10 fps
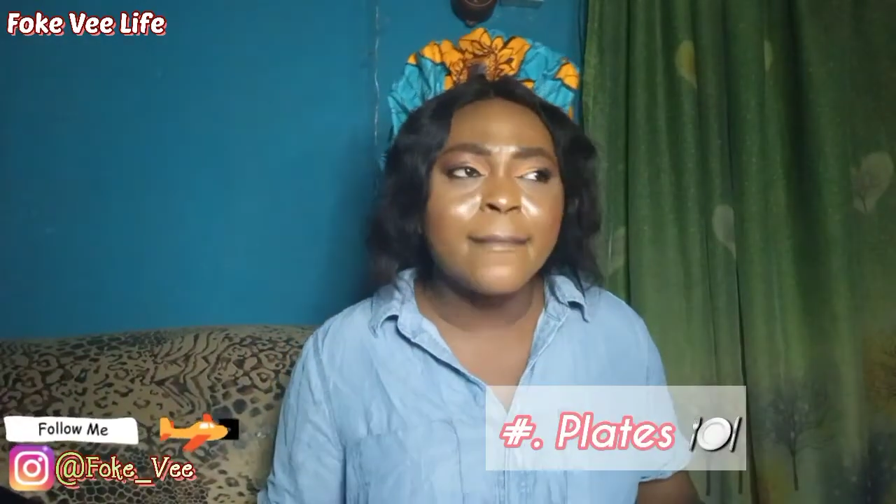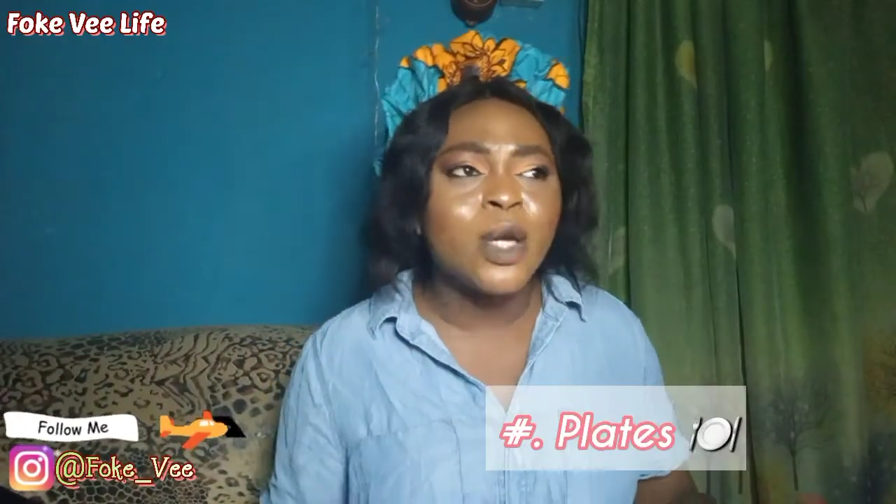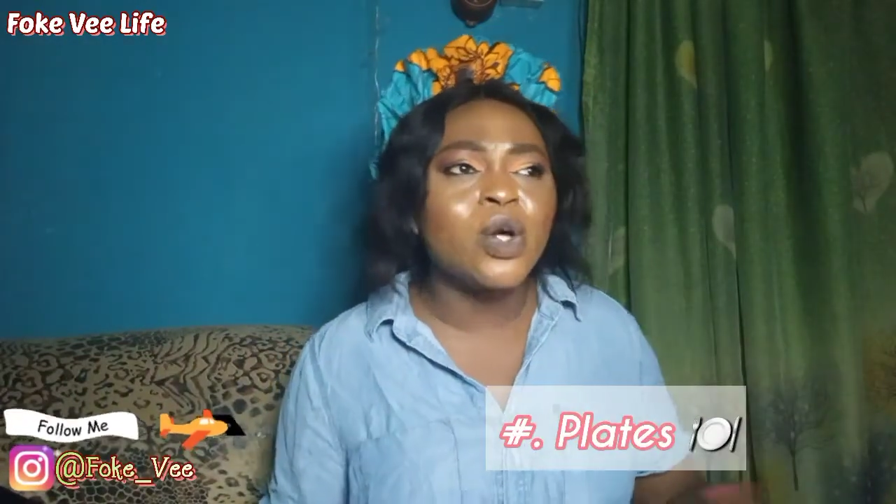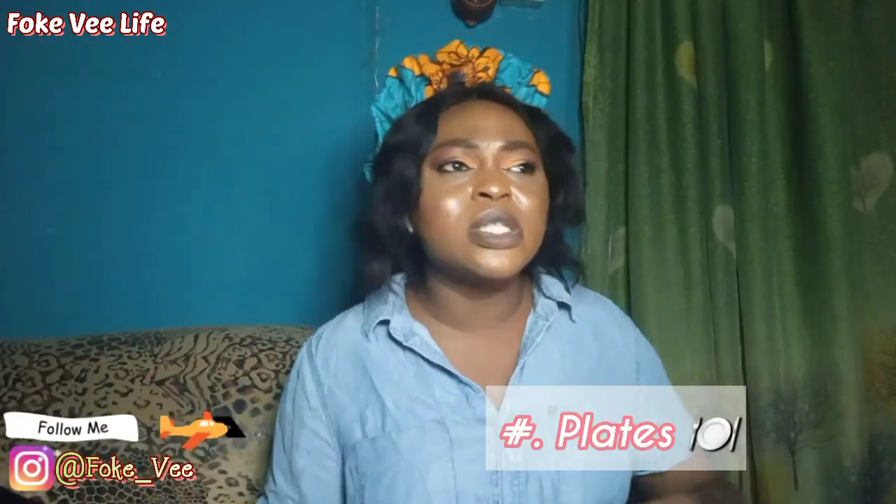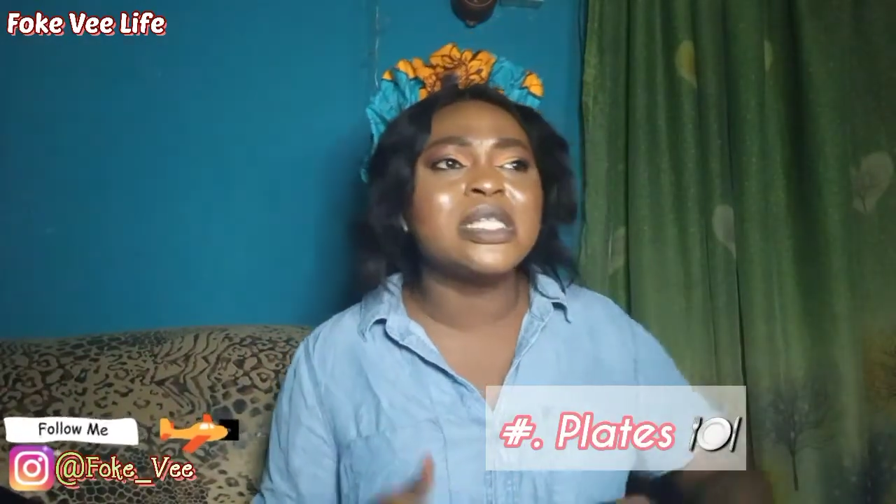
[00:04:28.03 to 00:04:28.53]

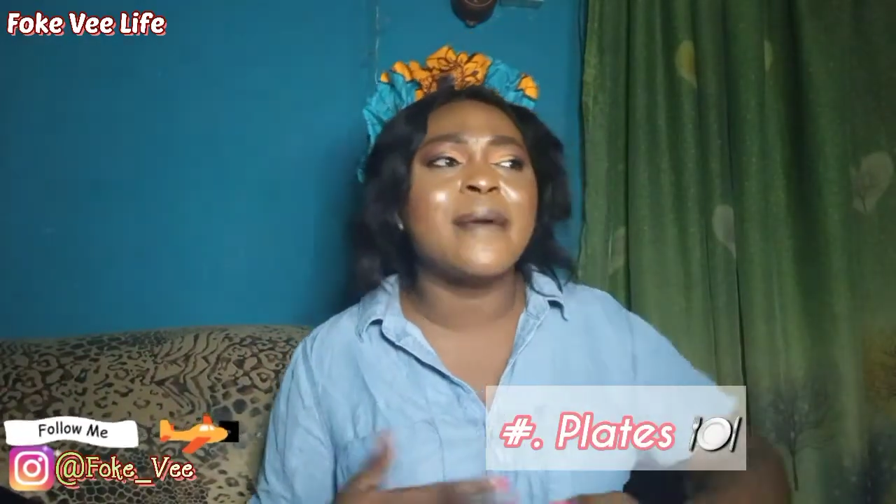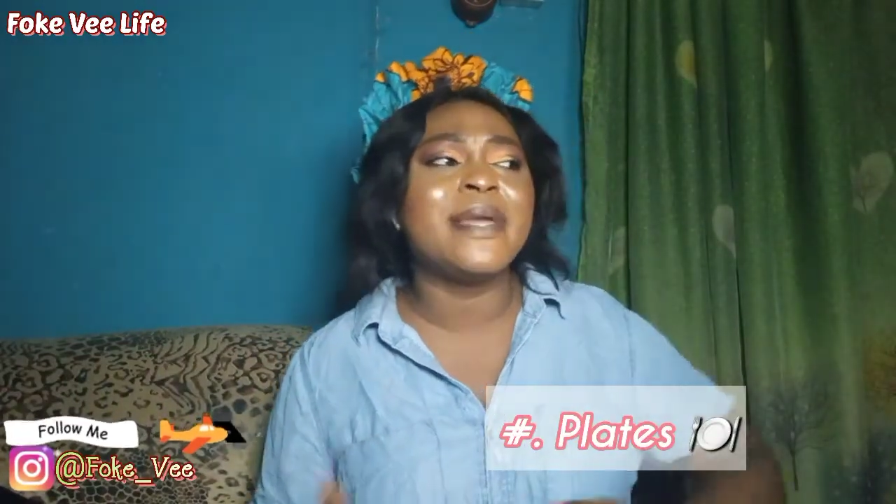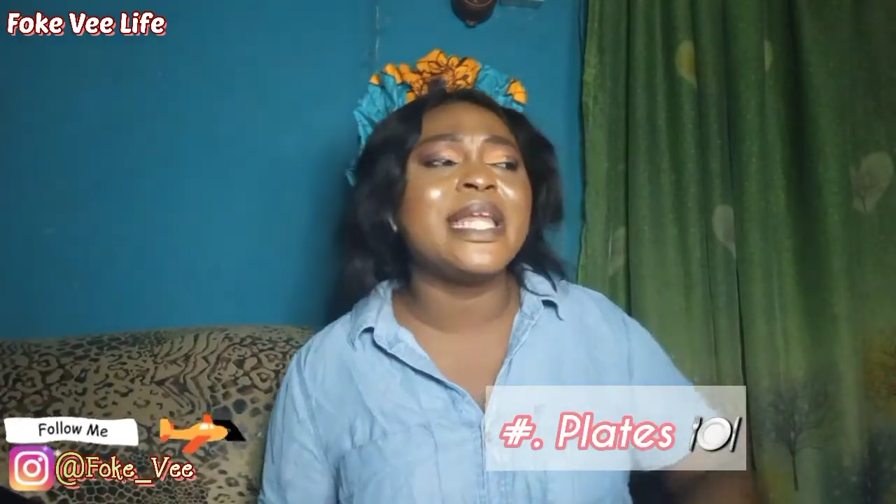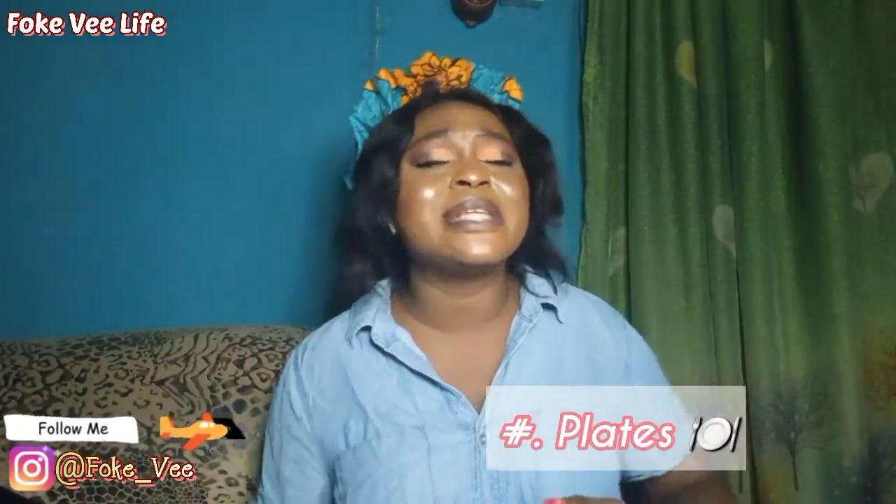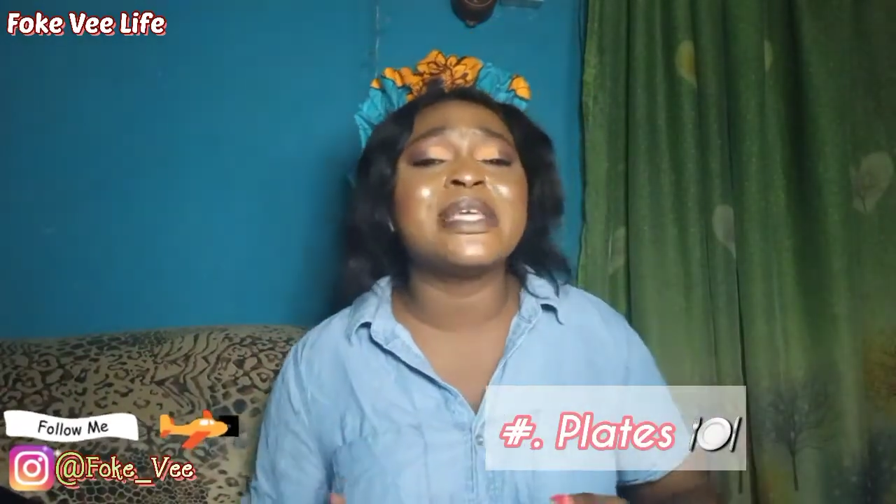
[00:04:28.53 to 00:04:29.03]
Because there are
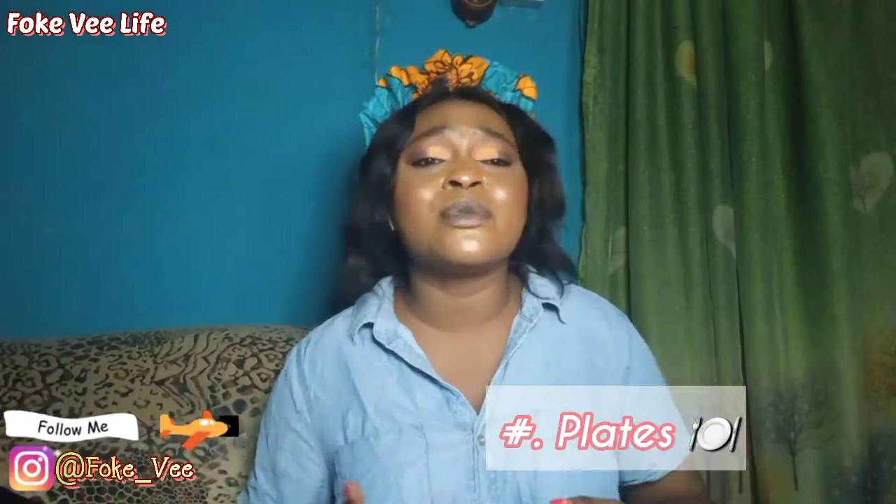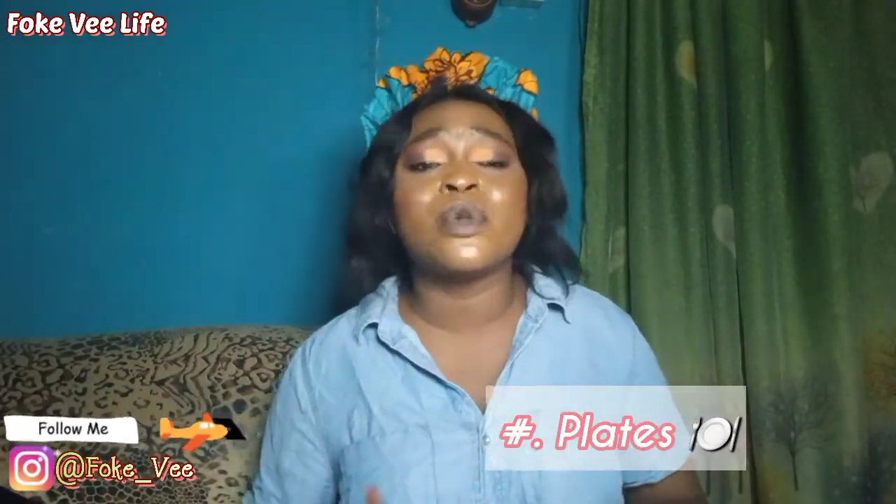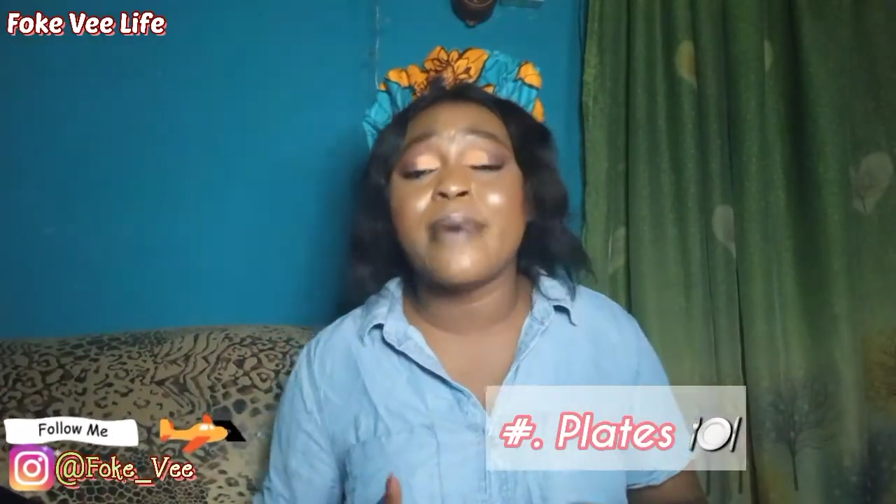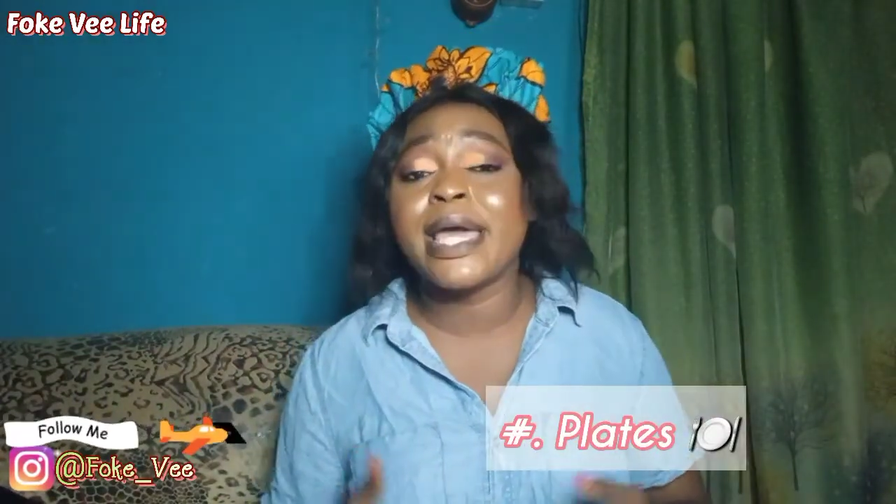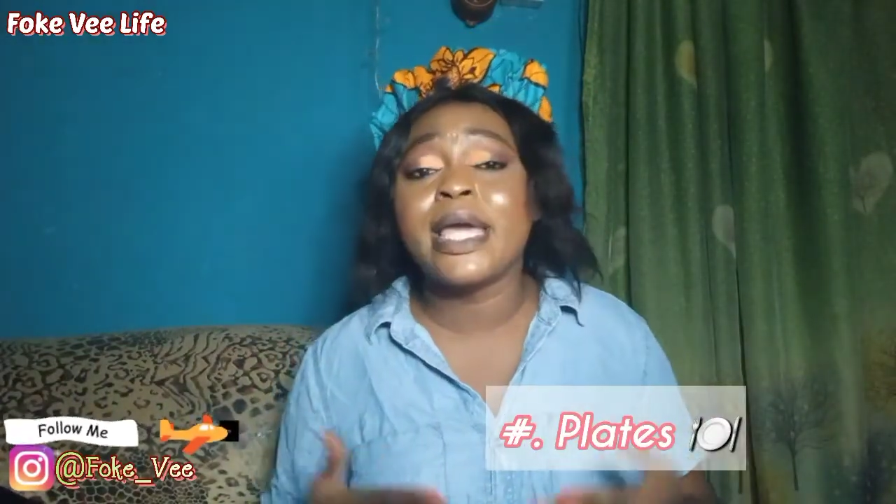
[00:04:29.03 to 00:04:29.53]
many a times
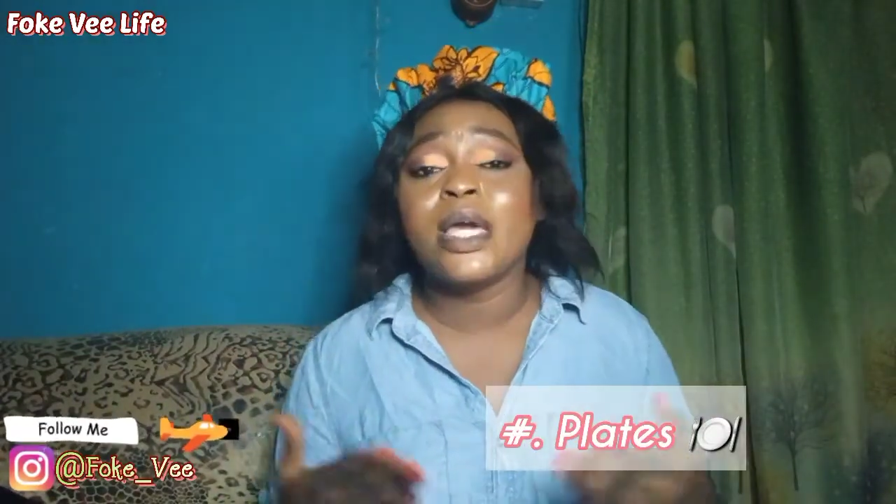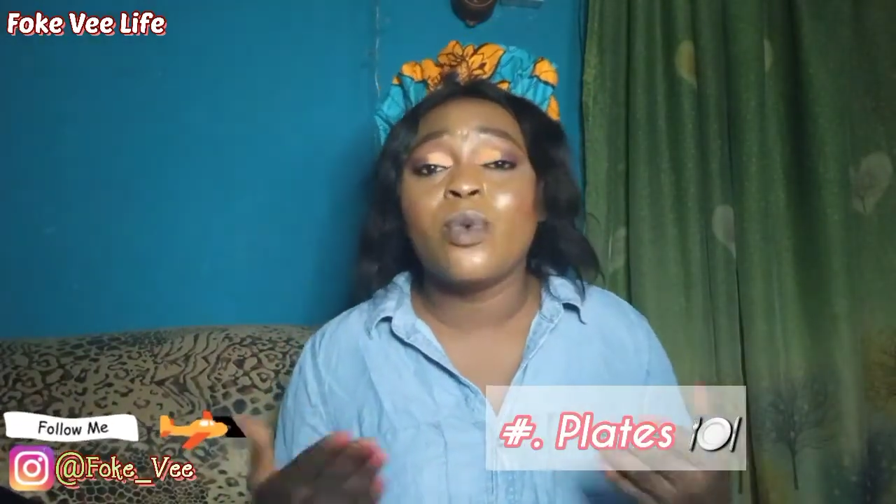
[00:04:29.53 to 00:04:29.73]
whereby,